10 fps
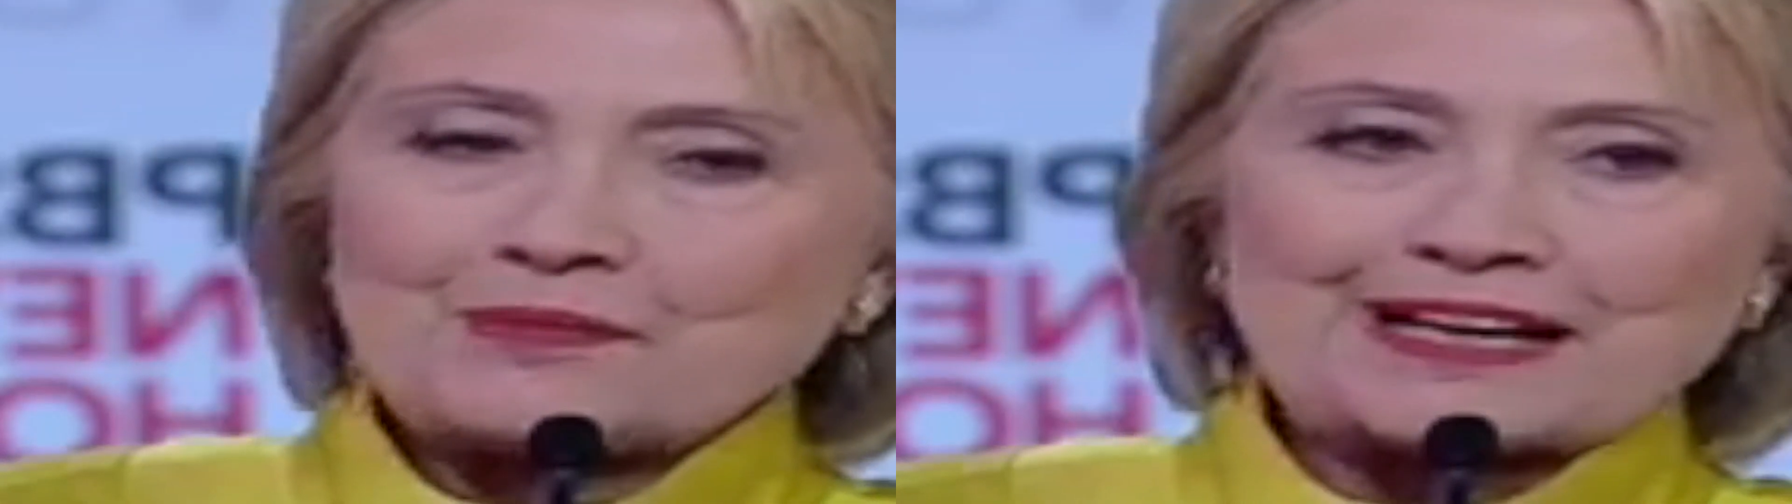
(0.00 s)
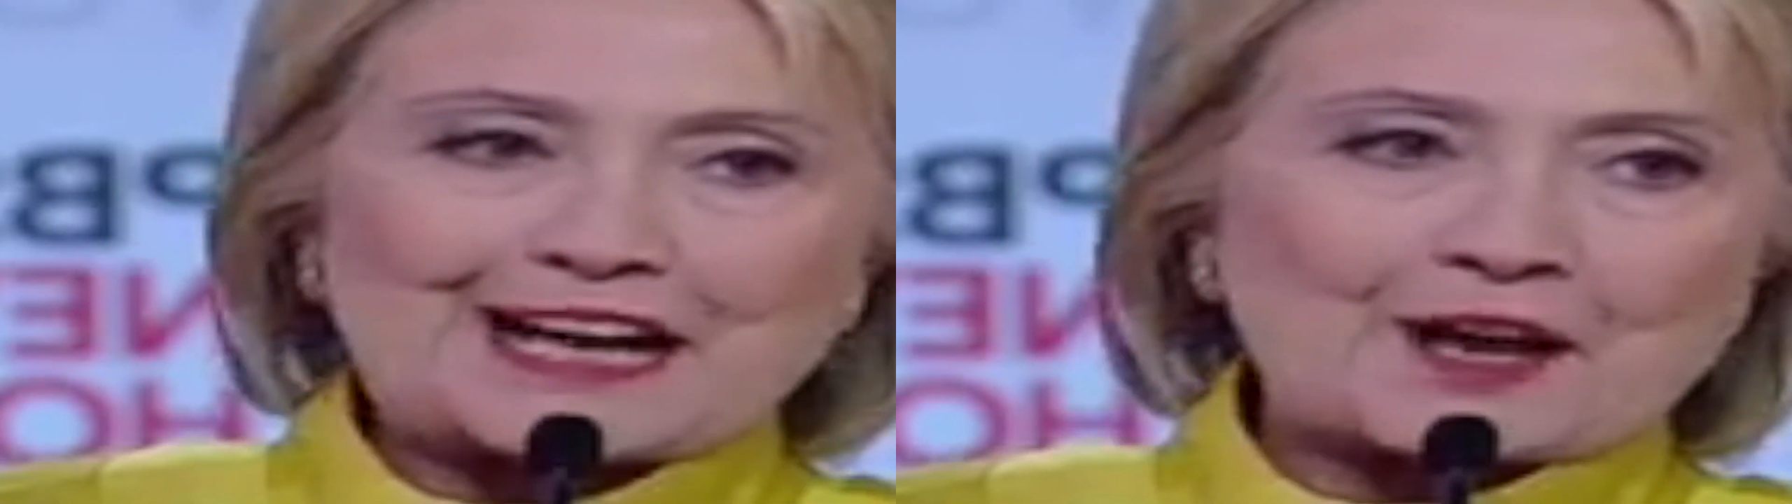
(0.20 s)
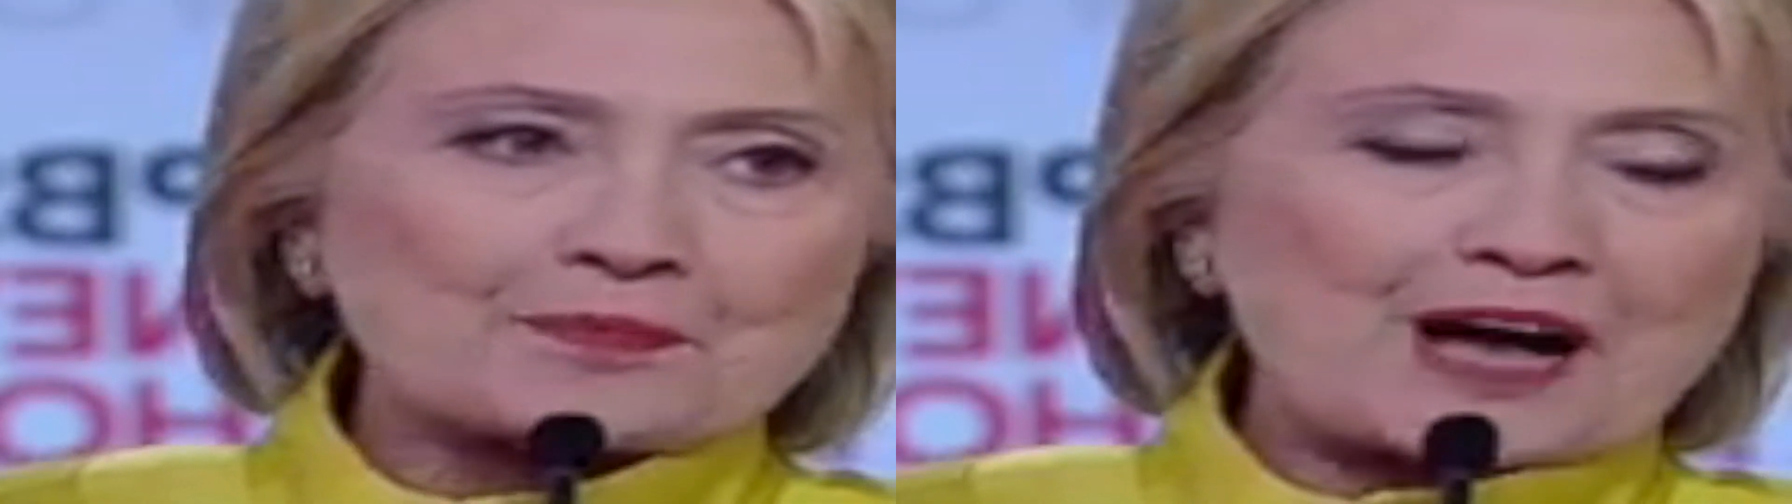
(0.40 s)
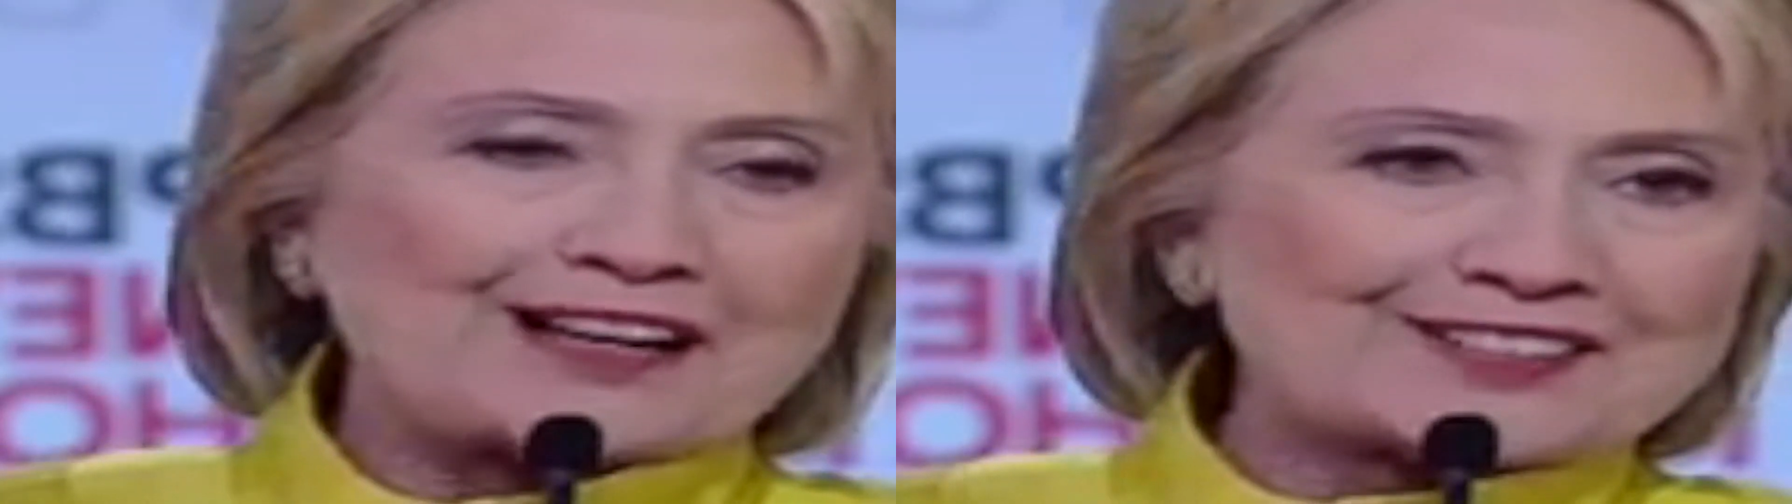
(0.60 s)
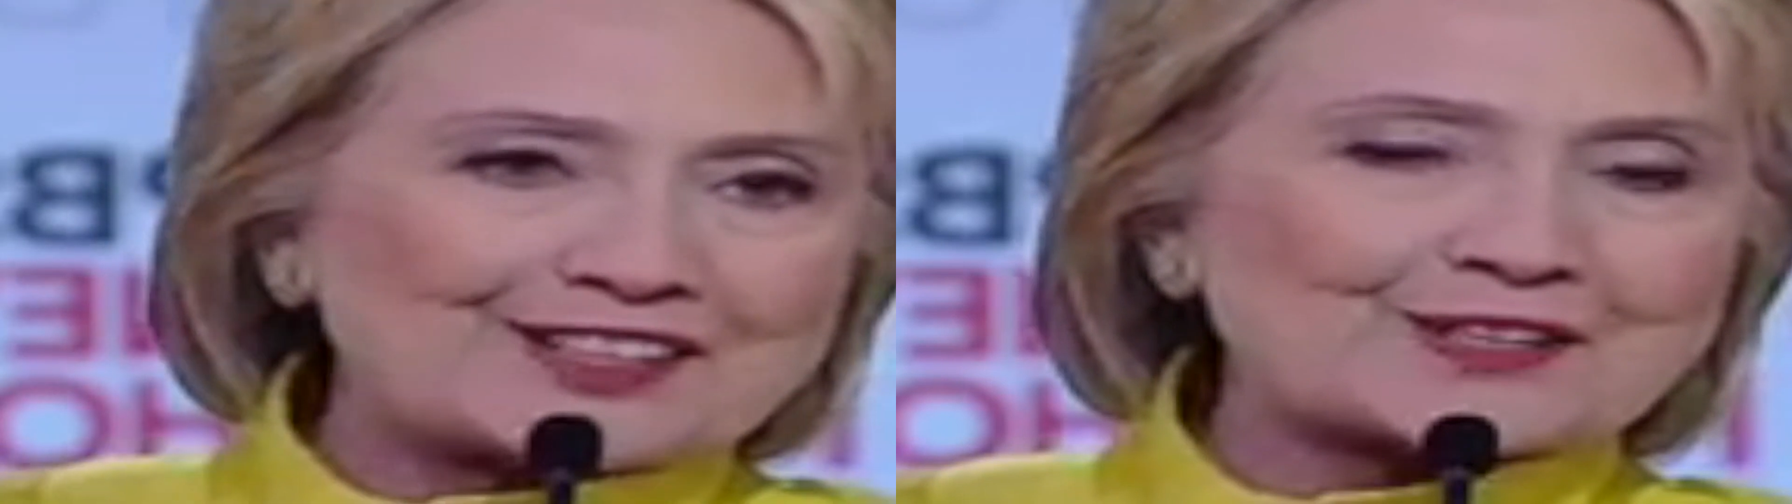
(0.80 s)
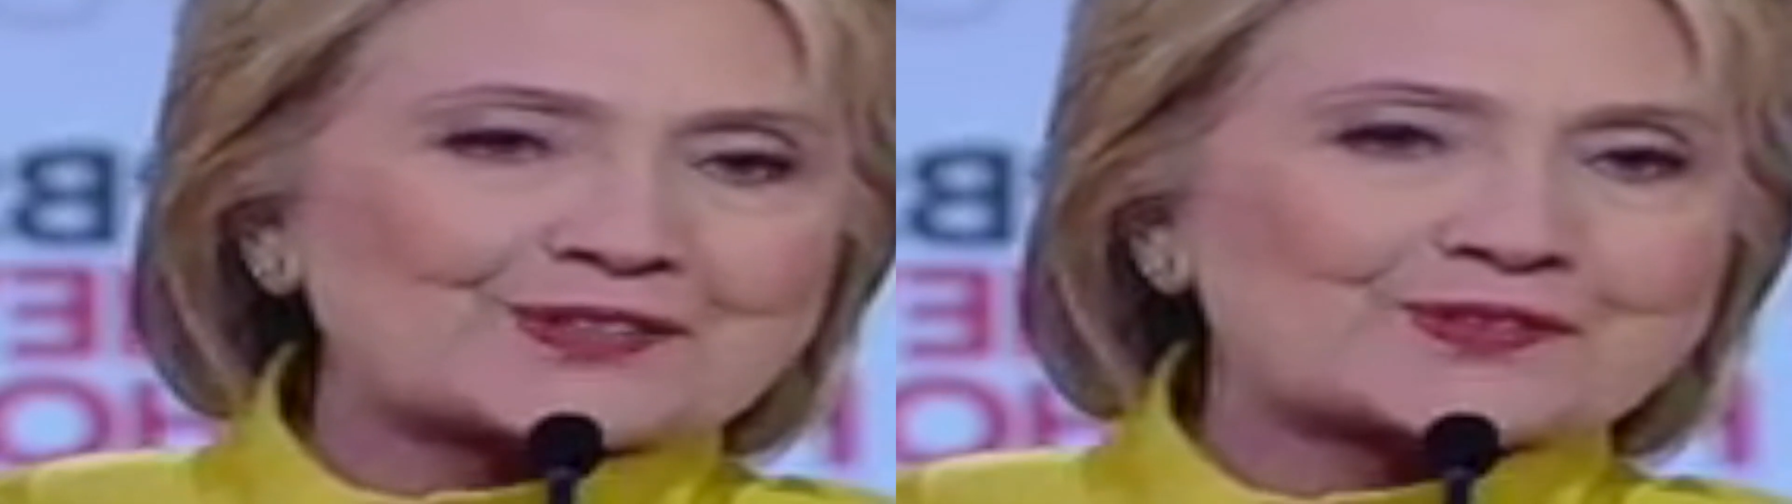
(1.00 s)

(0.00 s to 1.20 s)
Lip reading: money out of politics.